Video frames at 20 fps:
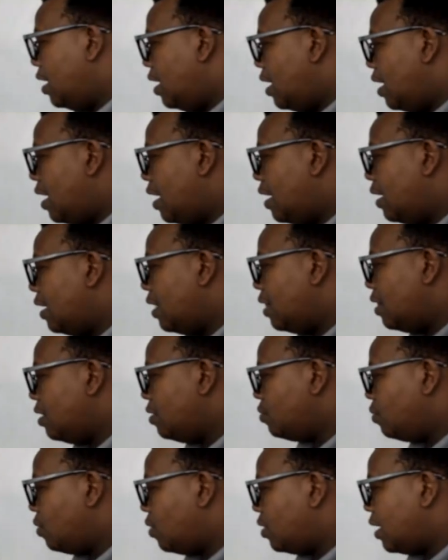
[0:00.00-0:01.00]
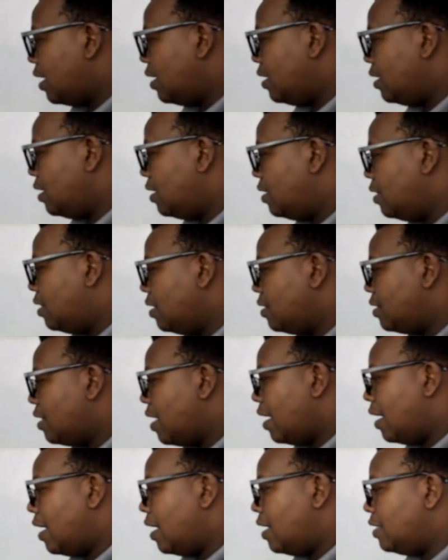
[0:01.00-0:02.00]
and this is what I did. This is the
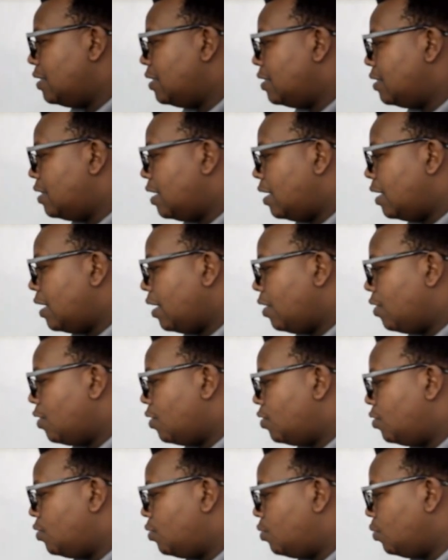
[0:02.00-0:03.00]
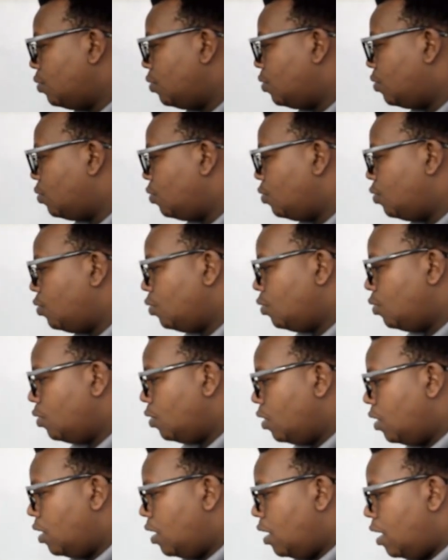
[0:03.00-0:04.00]
analysis that I got to do.
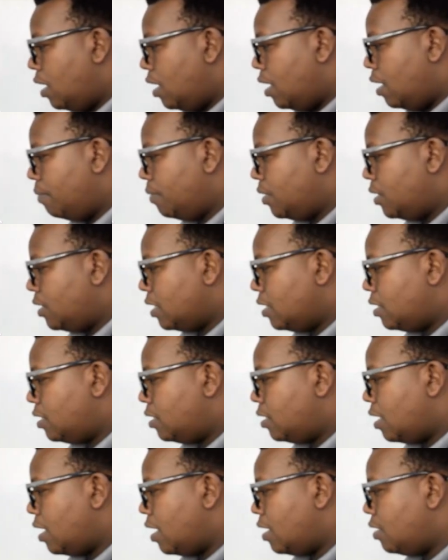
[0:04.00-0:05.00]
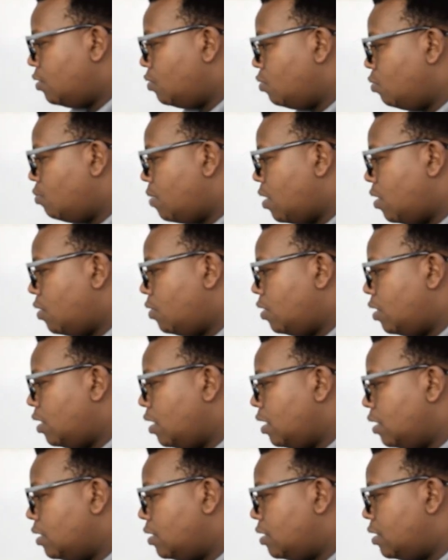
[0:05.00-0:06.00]
Let me just zoom out
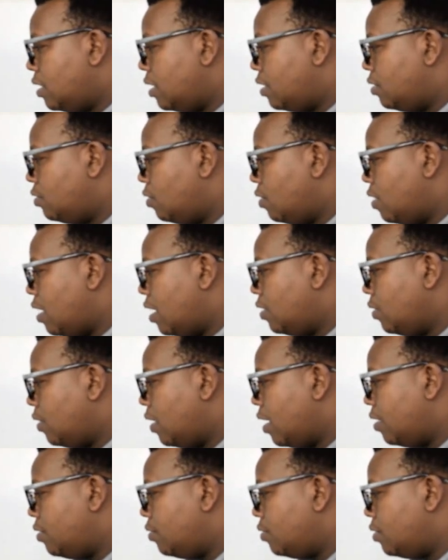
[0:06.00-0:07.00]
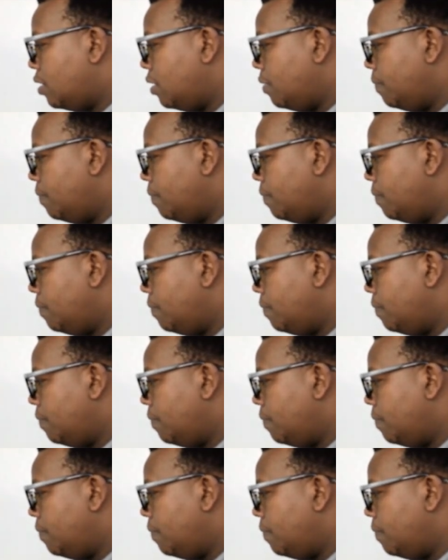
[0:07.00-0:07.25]
this trade so that you get to see